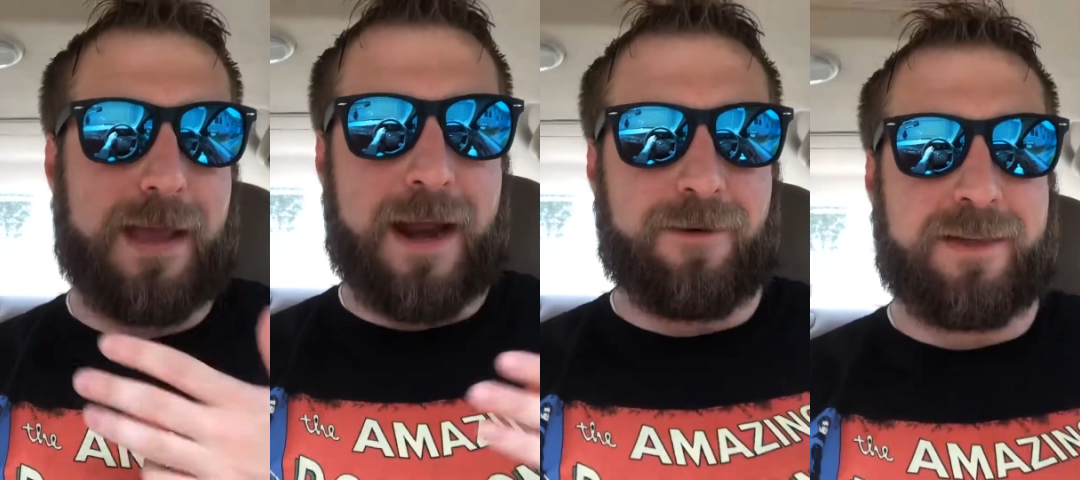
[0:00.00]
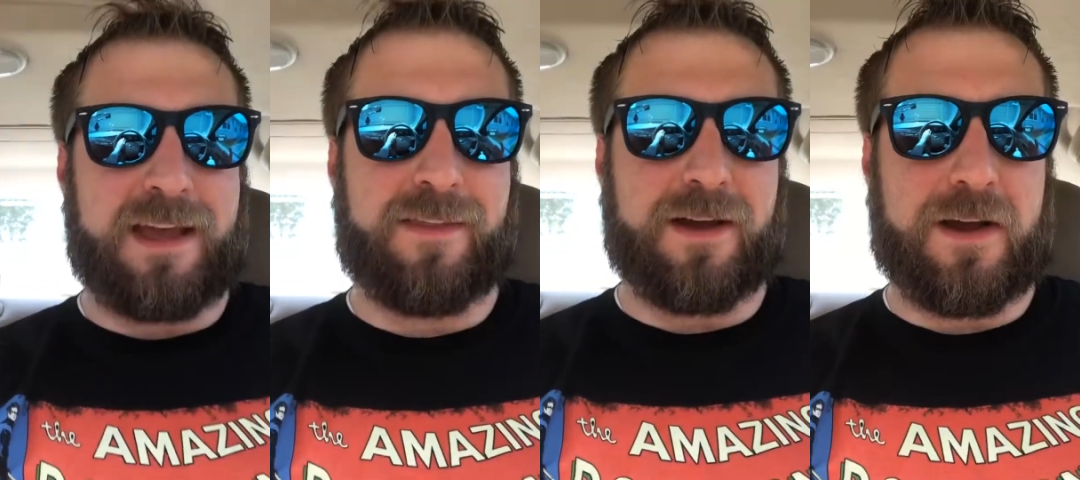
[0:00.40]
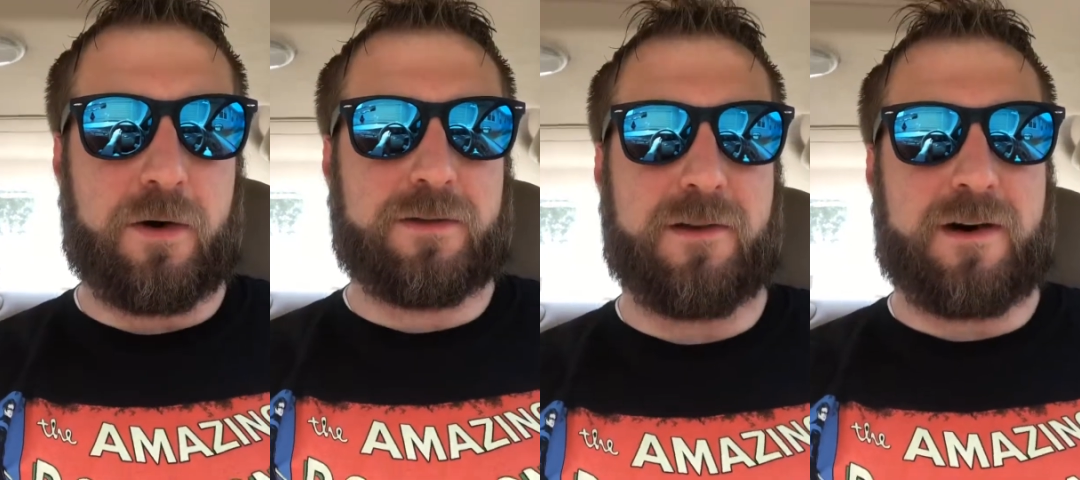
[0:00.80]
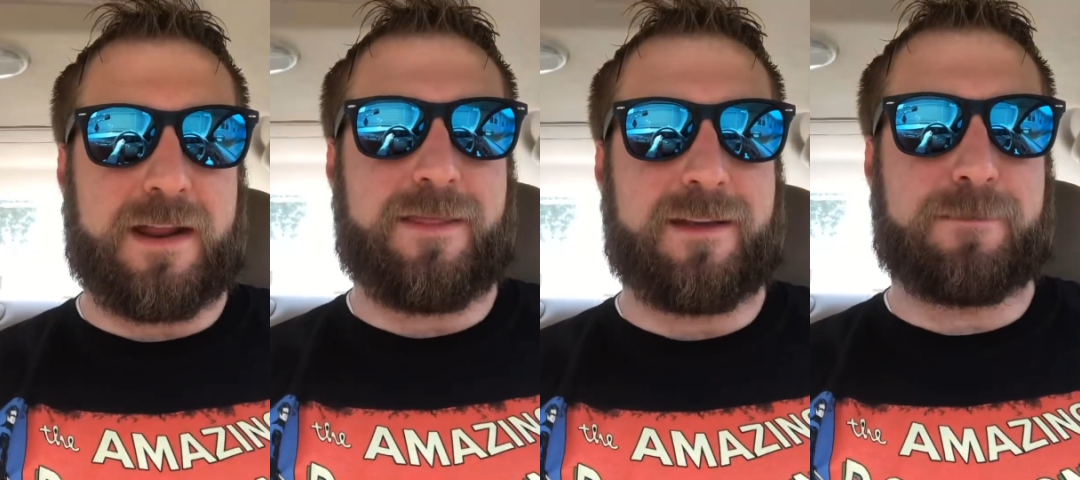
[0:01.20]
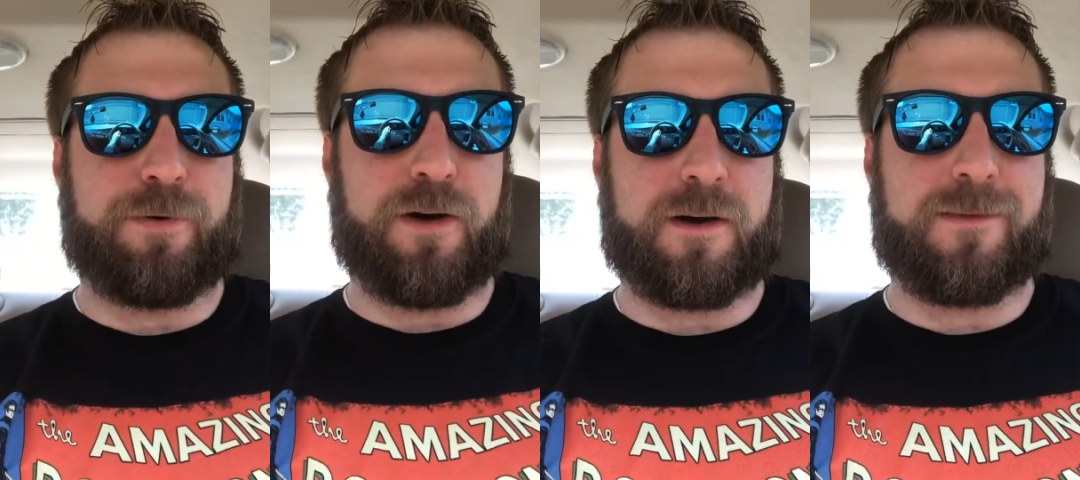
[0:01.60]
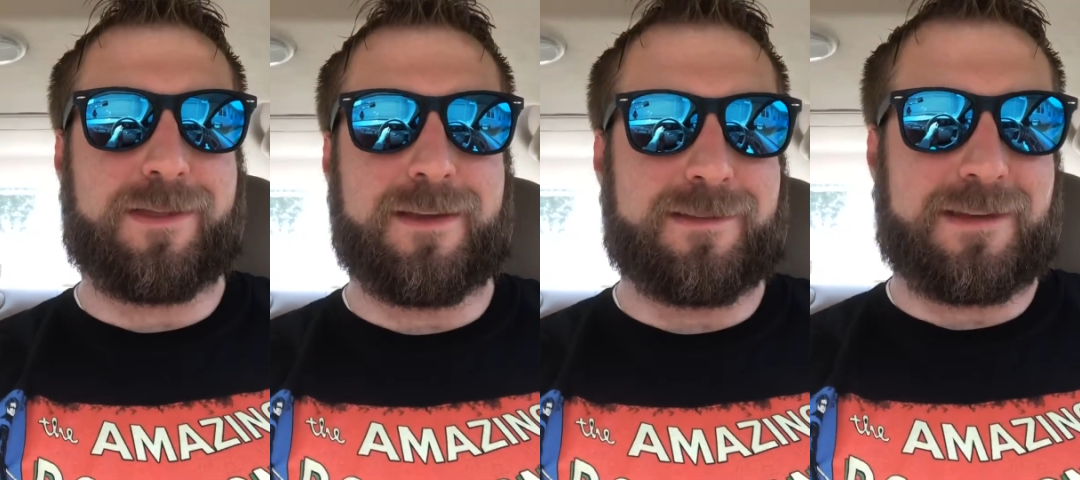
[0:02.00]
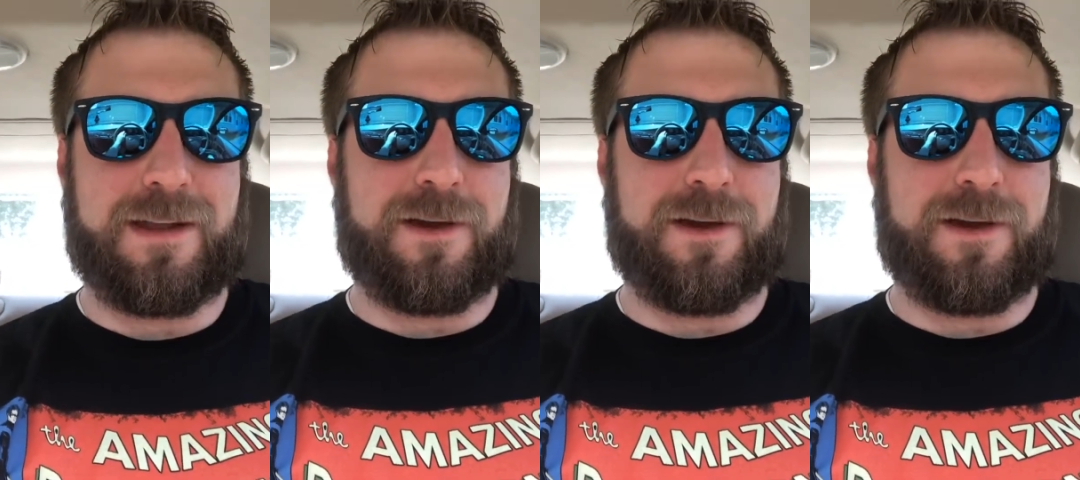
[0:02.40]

everything that goes on in this book, with this,